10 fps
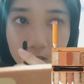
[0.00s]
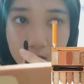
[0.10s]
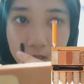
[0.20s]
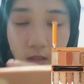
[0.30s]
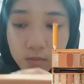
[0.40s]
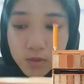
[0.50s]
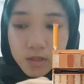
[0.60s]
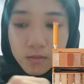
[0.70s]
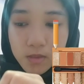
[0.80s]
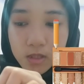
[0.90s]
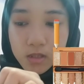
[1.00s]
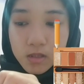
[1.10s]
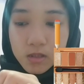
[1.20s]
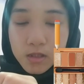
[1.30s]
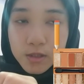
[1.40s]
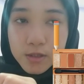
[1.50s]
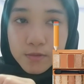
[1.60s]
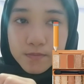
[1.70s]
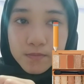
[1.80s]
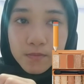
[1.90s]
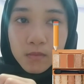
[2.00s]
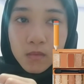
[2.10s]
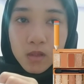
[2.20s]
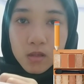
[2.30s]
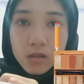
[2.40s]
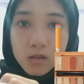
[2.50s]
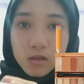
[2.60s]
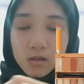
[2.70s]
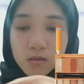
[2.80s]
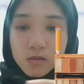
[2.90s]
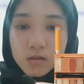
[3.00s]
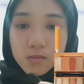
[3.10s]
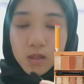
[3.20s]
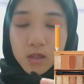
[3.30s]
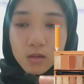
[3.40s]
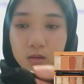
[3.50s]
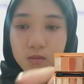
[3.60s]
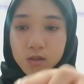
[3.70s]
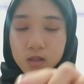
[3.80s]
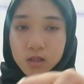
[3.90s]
And I put some glitter here into my lower